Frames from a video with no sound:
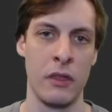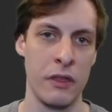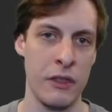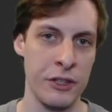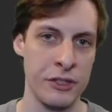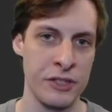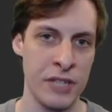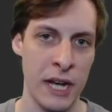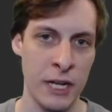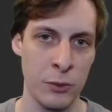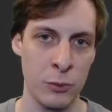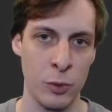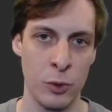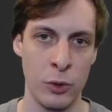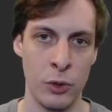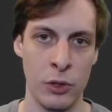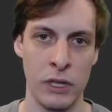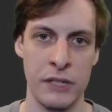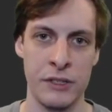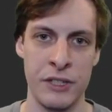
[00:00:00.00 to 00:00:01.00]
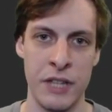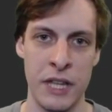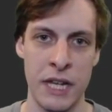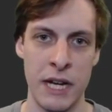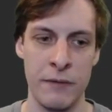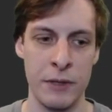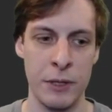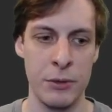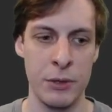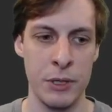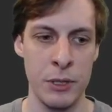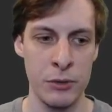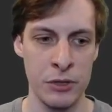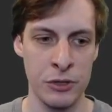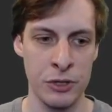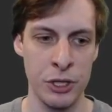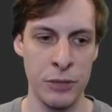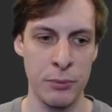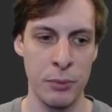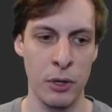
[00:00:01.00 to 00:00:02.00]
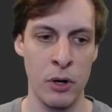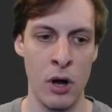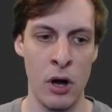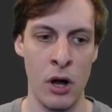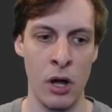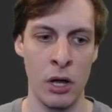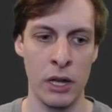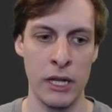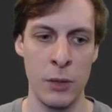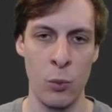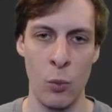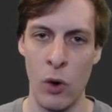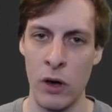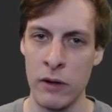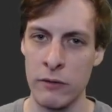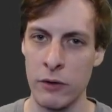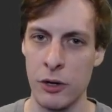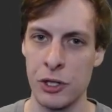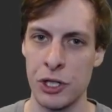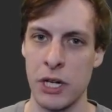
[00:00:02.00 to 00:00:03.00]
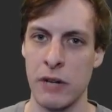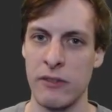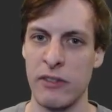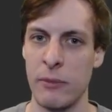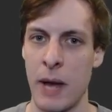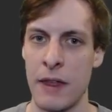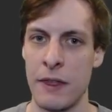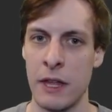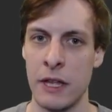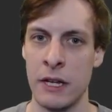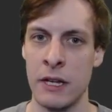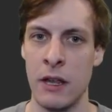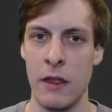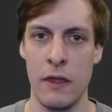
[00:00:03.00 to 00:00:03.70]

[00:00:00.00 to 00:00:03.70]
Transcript: The second rule is that if you use a supercall in one version of a method,